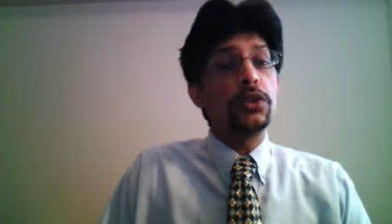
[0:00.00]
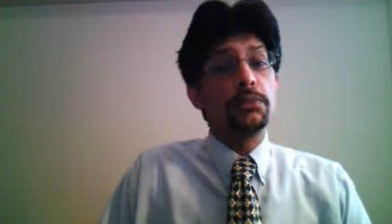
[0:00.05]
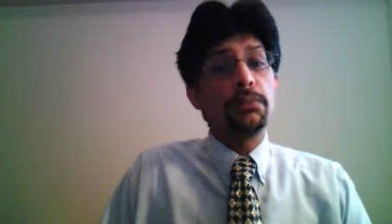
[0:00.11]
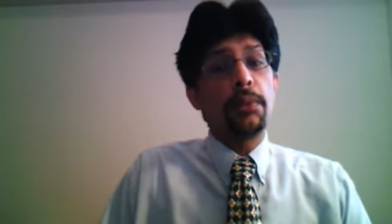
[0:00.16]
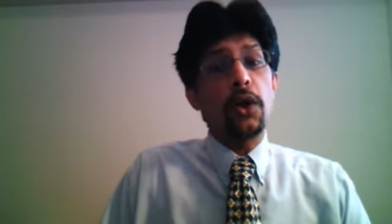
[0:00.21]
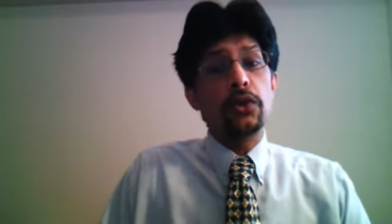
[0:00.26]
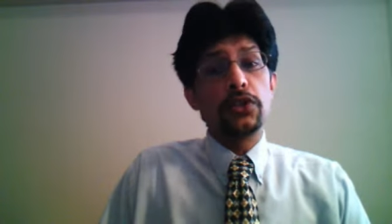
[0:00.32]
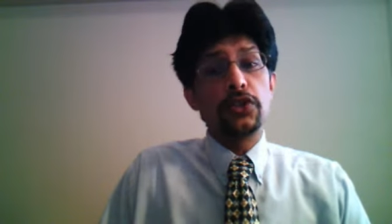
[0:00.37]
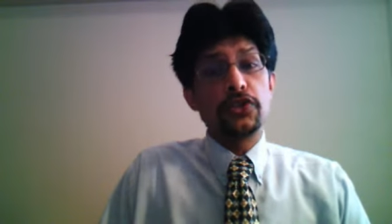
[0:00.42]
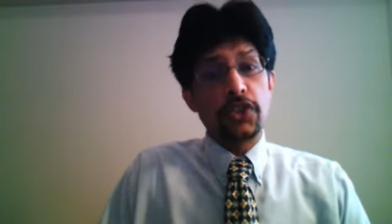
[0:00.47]

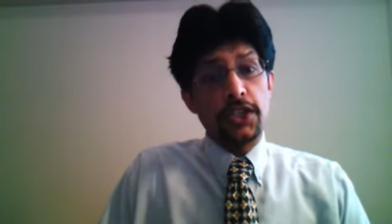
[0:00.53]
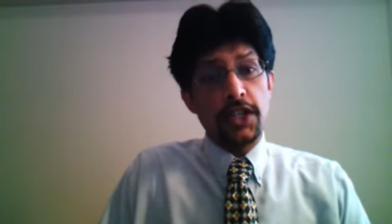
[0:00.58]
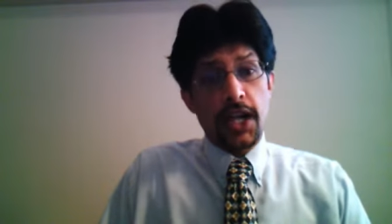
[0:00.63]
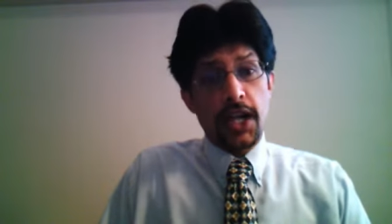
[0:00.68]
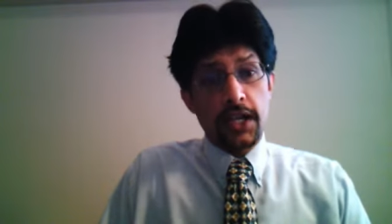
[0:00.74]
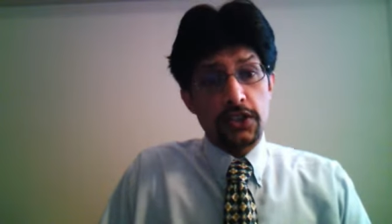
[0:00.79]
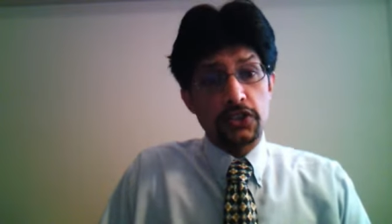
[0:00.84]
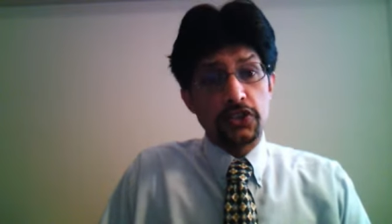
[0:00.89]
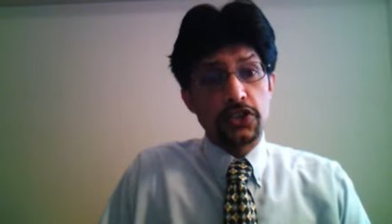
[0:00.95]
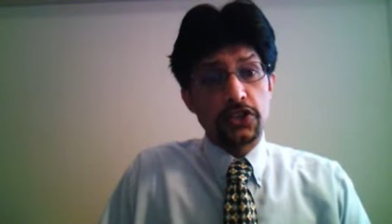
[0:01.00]
bowl the Sri
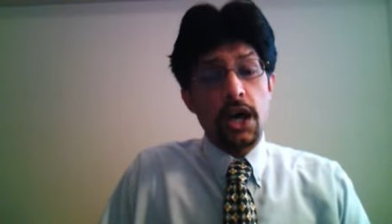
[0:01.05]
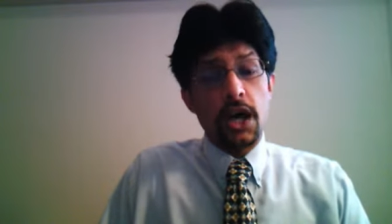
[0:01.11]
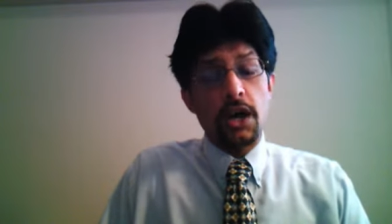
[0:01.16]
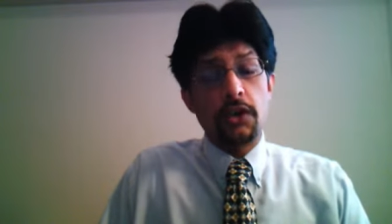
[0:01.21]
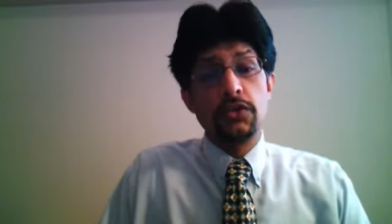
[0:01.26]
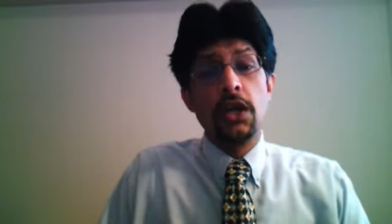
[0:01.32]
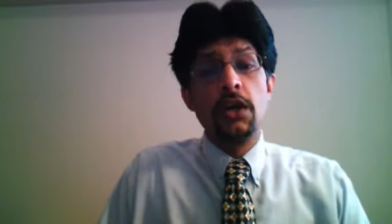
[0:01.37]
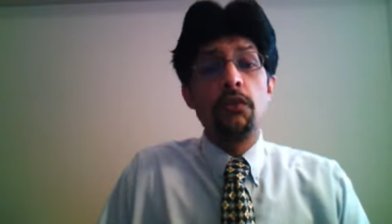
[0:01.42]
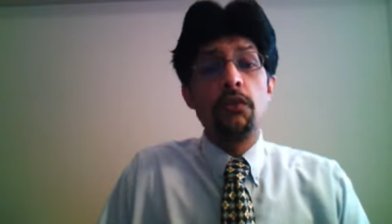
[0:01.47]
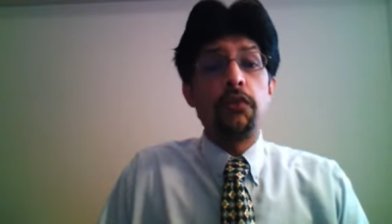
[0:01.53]
Lankans
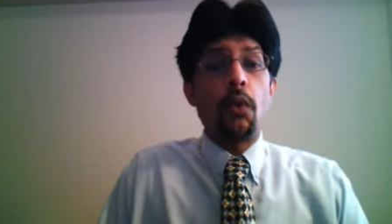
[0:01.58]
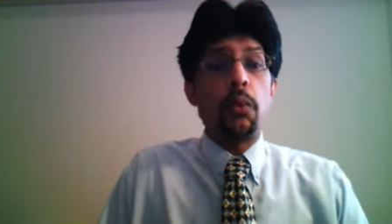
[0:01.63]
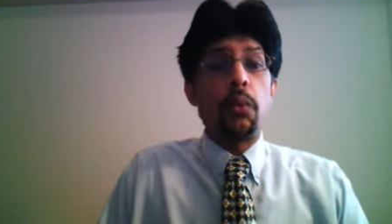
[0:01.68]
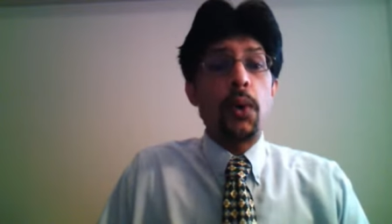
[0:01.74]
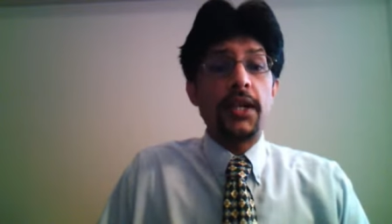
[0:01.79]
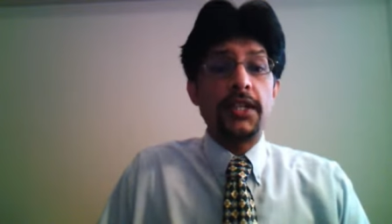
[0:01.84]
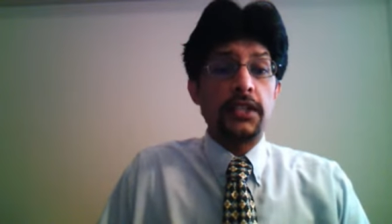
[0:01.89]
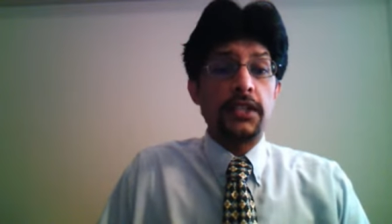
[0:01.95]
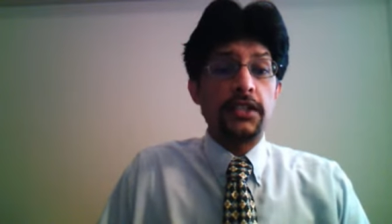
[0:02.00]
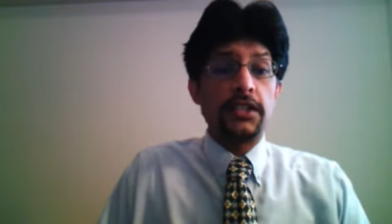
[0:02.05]
out for
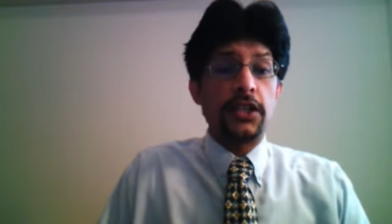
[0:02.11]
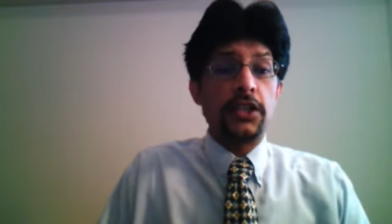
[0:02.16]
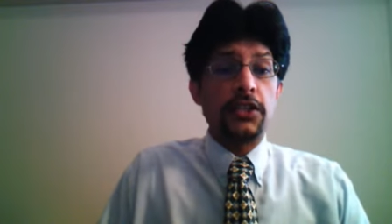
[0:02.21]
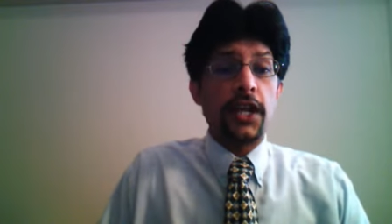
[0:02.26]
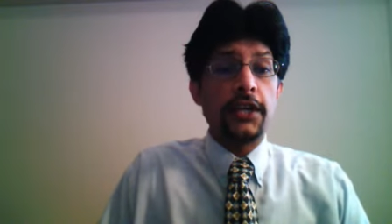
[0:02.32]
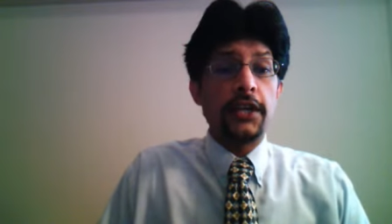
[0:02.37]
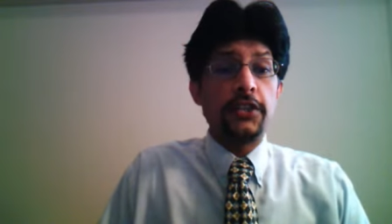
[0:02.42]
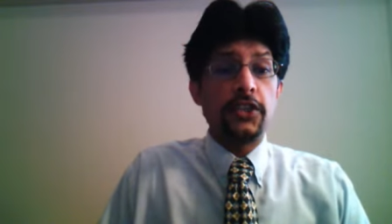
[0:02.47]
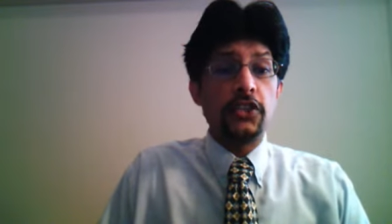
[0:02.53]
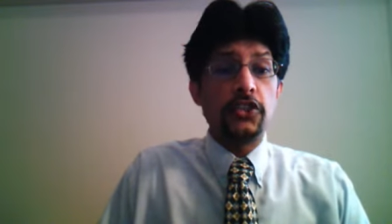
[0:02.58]

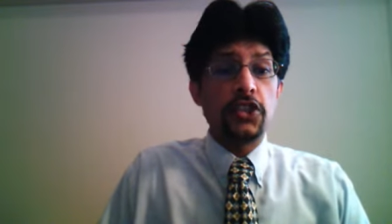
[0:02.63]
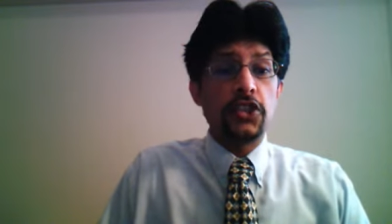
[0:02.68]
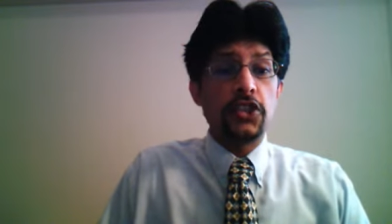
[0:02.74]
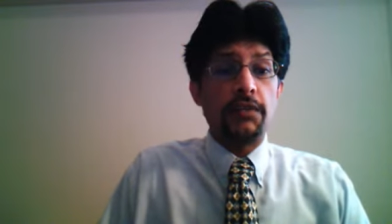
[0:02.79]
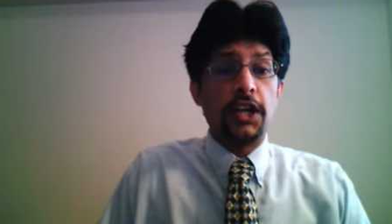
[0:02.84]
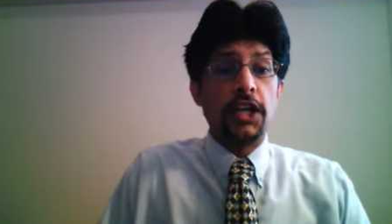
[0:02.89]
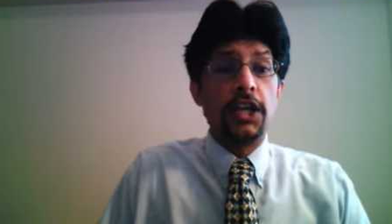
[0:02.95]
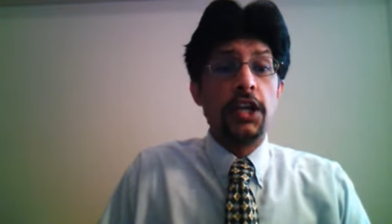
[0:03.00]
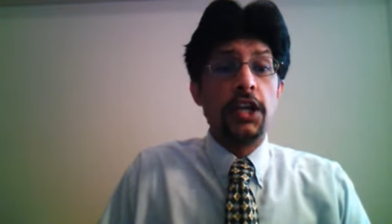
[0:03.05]
197.